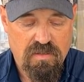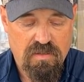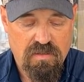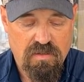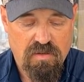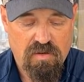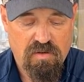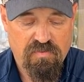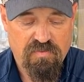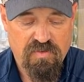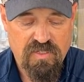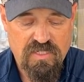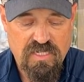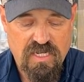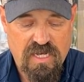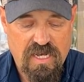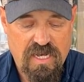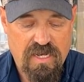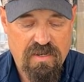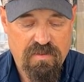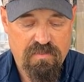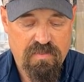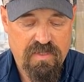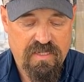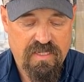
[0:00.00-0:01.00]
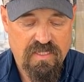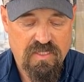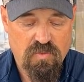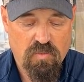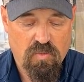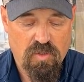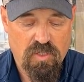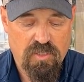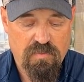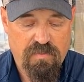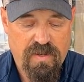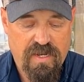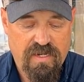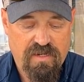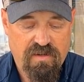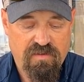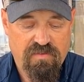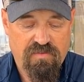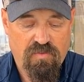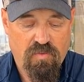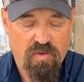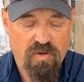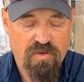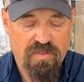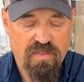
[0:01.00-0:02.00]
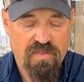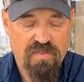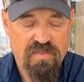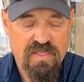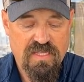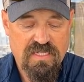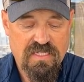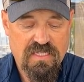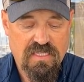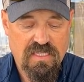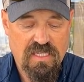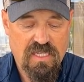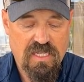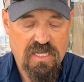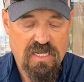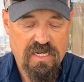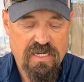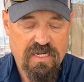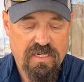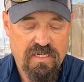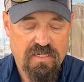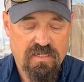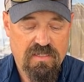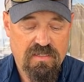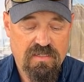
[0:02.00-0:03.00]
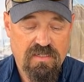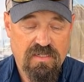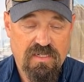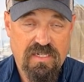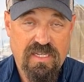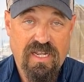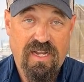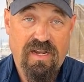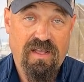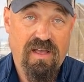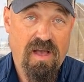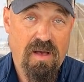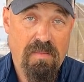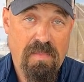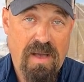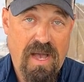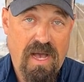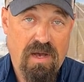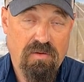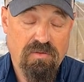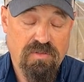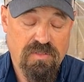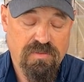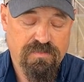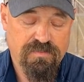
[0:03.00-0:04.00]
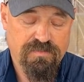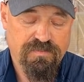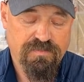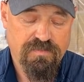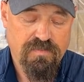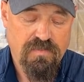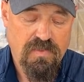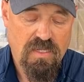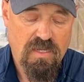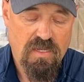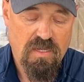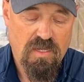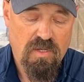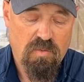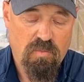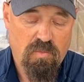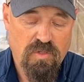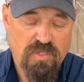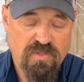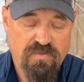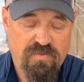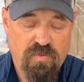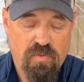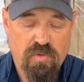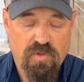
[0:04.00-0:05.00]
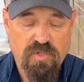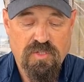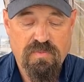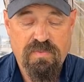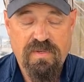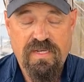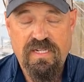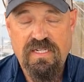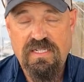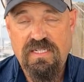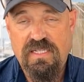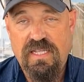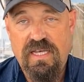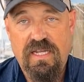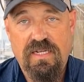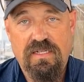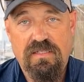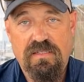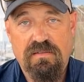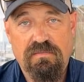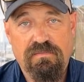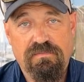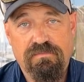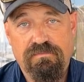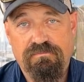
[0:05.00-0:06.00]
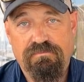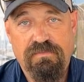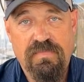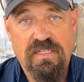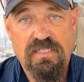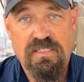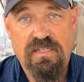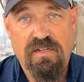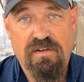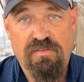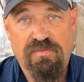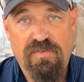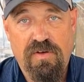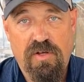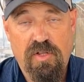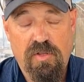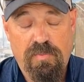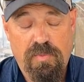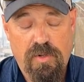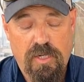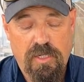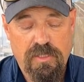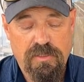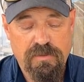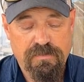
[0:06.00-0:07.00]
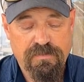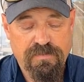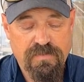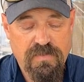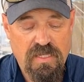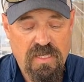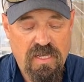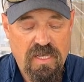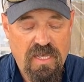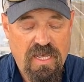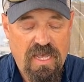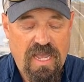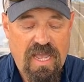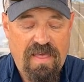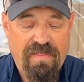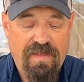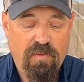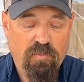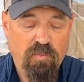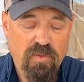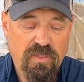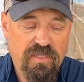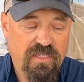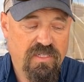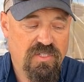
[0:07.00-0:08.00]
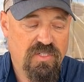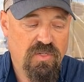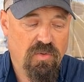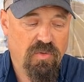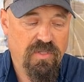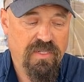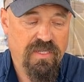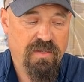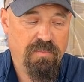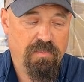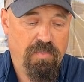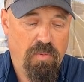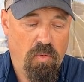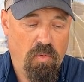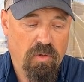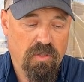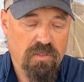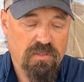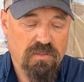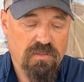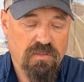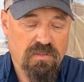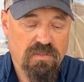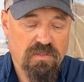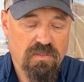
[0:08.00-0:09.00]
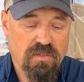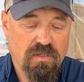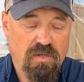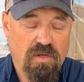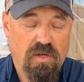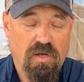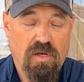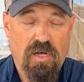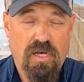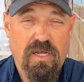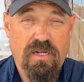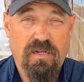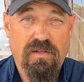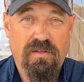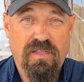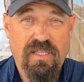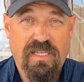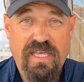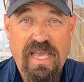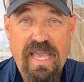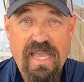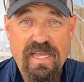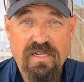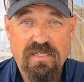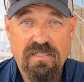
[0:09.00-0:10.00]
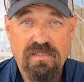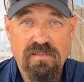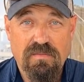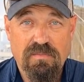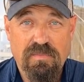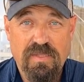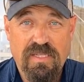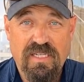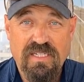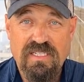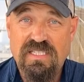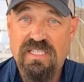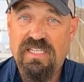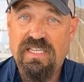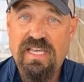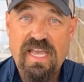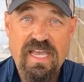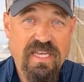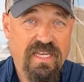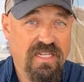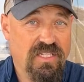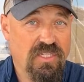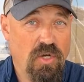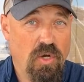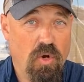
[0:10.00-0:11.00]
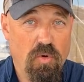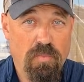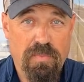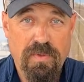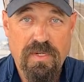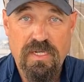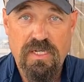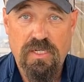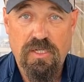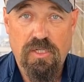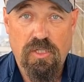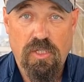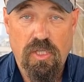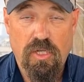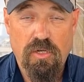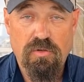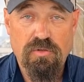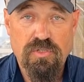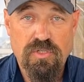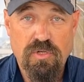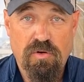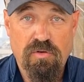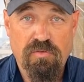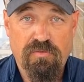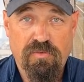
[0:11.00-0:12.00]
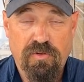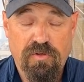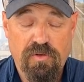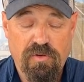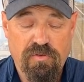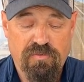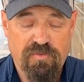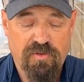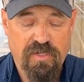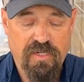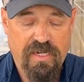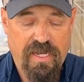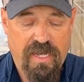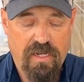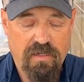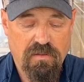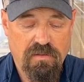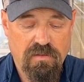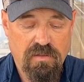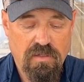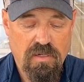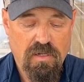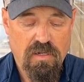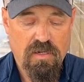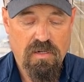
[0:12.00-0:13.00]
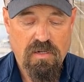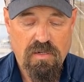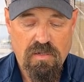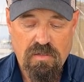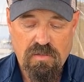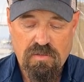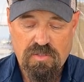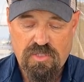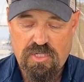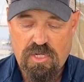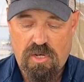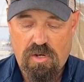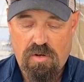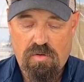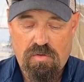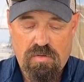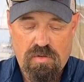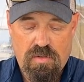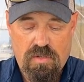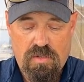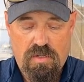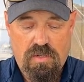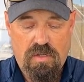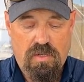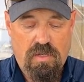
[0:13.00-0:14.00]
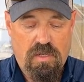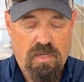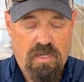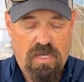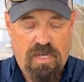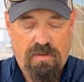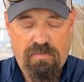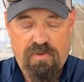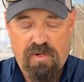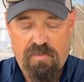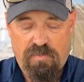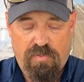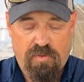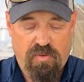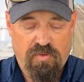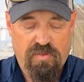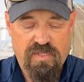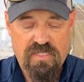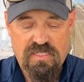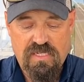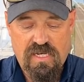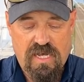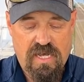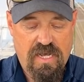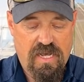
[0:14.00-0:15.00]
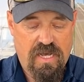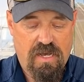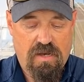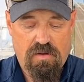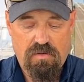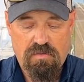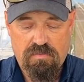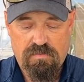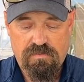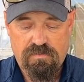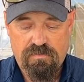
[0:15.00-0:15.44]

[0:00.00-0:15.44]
Over time, it gets worked back and forth, and this line can come out, which of course means that it's going to fall apart. And that really is only important on the gate, because the gate gets opened and closed over and over again. So I'm going to pull this guy out,